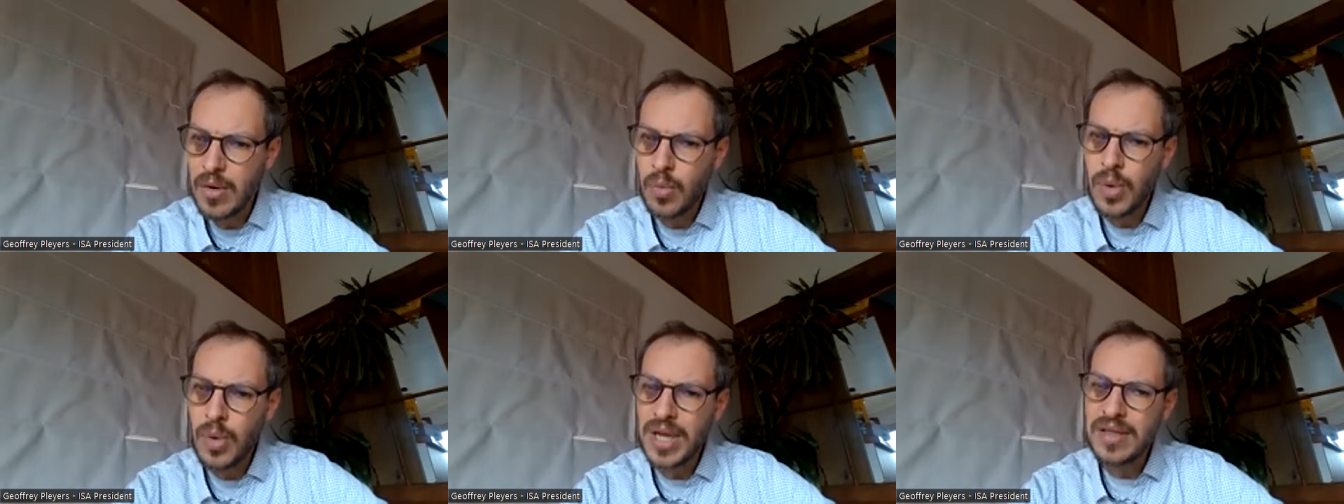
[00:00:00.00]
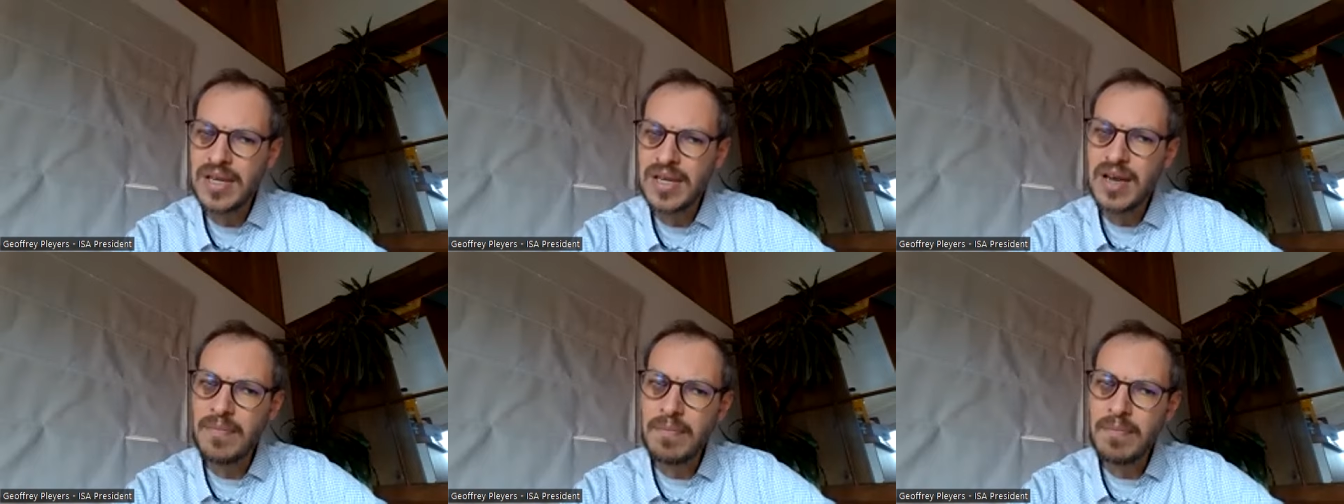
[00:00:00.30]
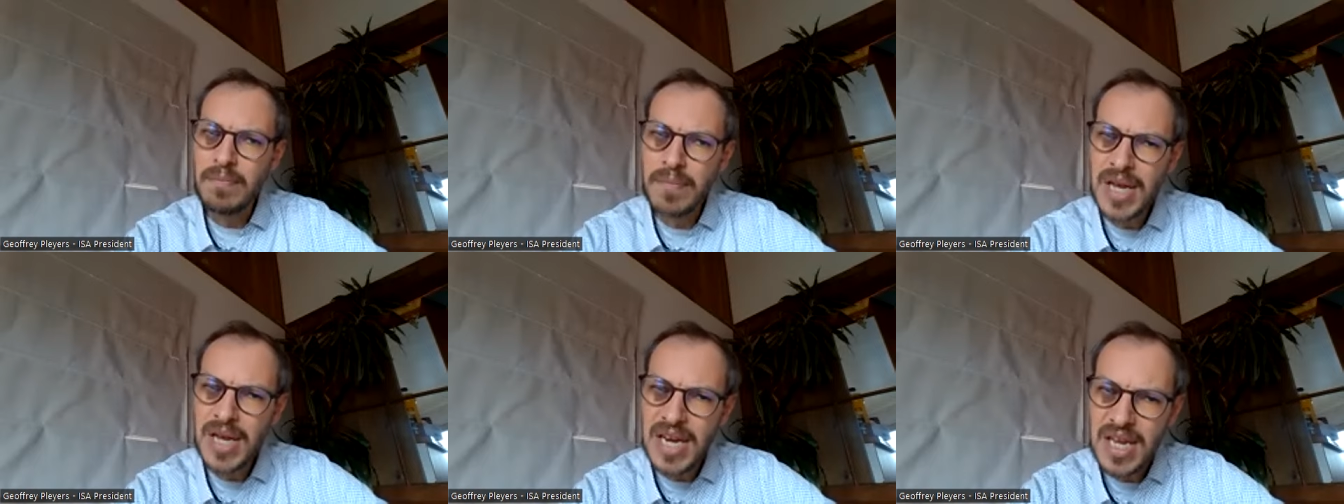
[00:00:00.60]
where there are
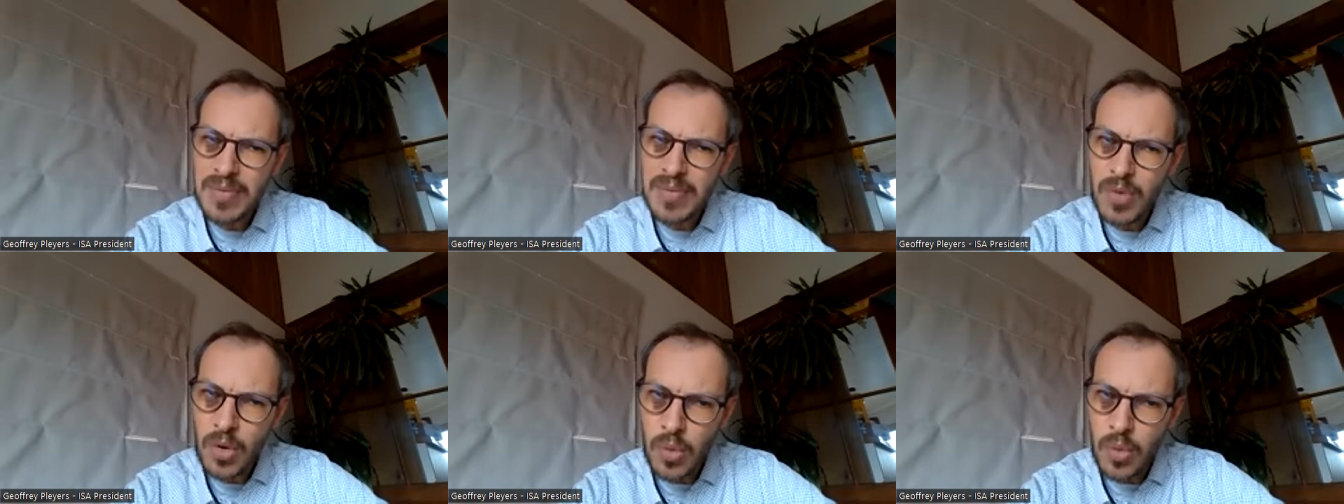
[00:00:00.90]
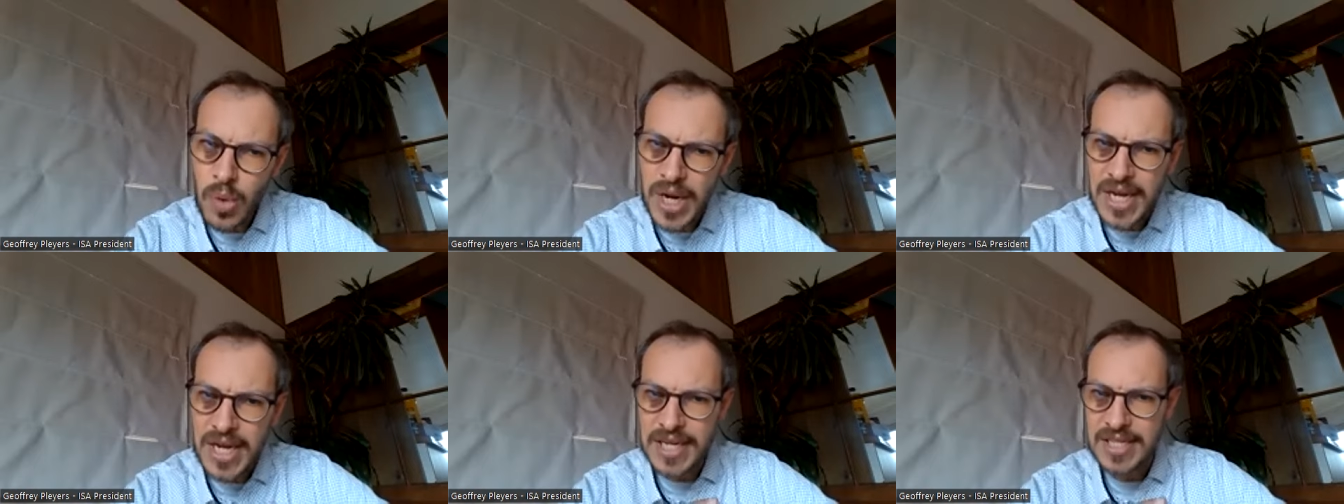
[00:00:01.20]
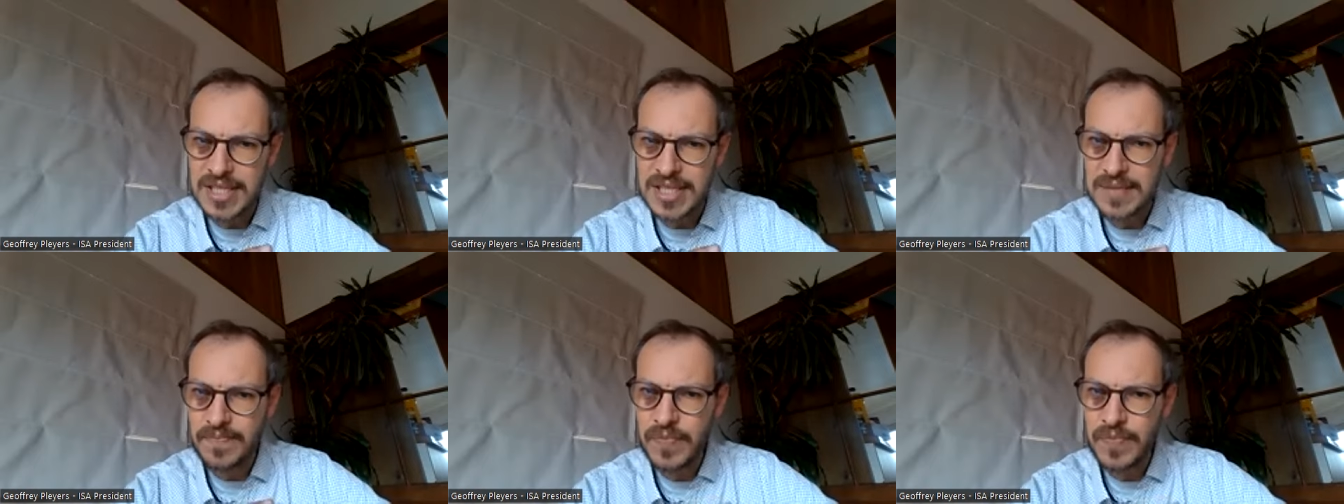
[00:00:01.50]
many more
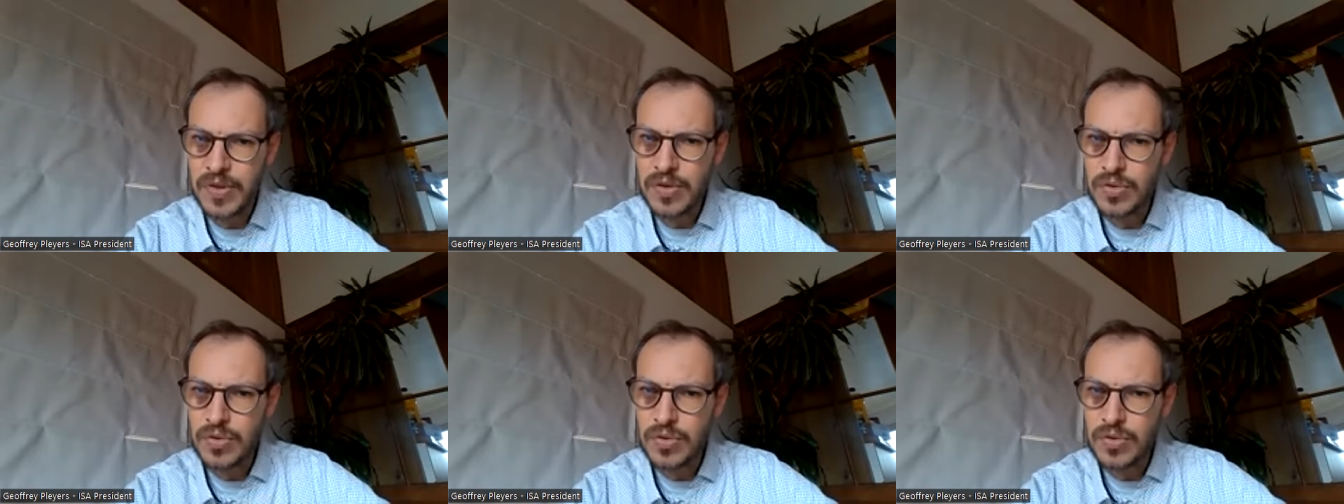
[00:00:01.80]
ways